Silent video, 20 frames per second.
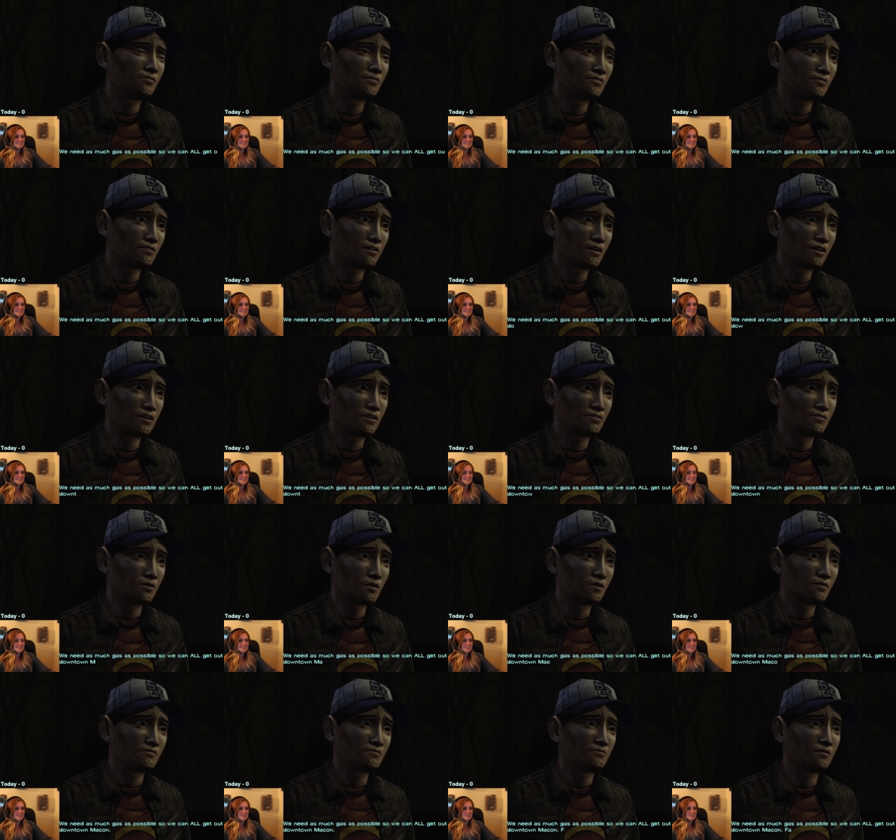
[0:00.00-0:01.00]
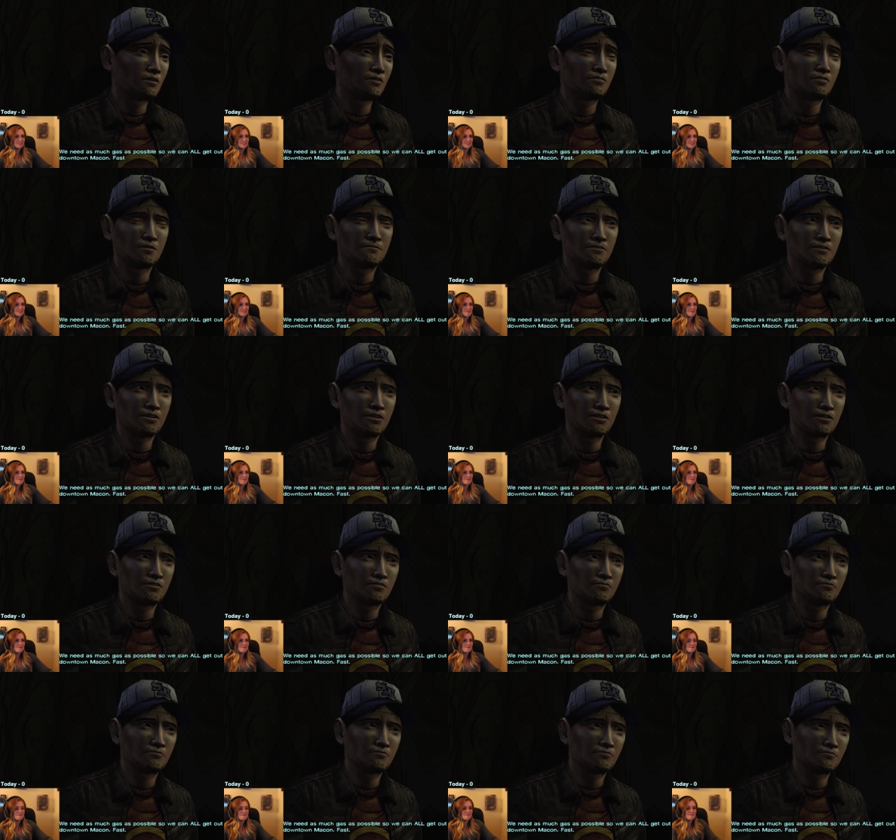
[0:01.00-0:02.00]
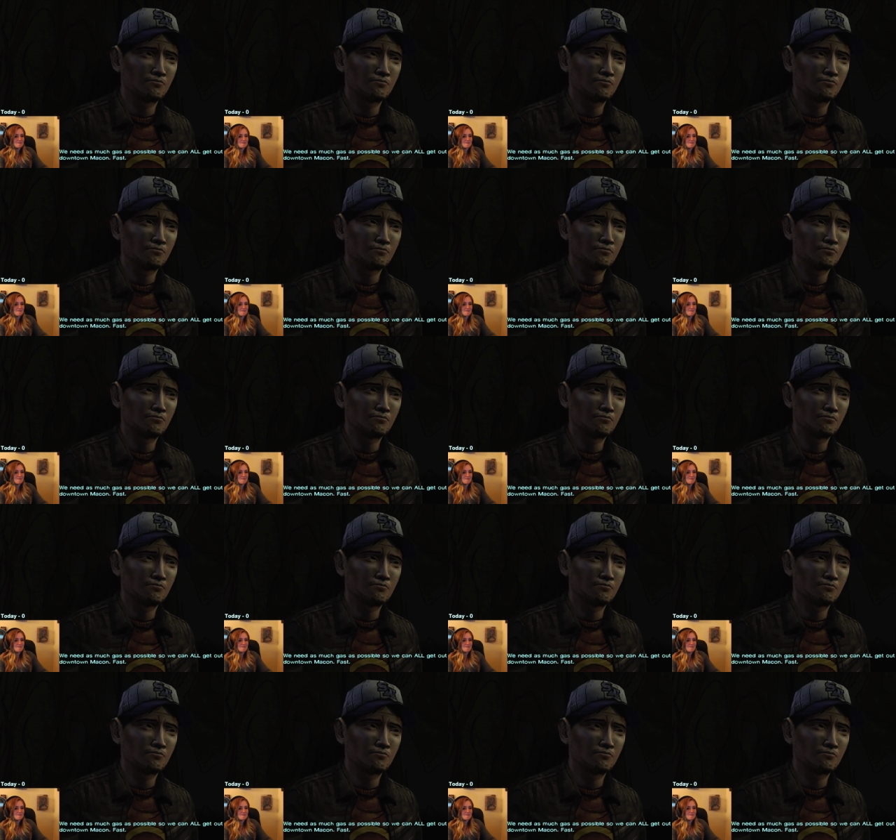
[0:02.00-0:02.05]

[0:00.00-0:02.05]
so we can all get out of downtown Macon.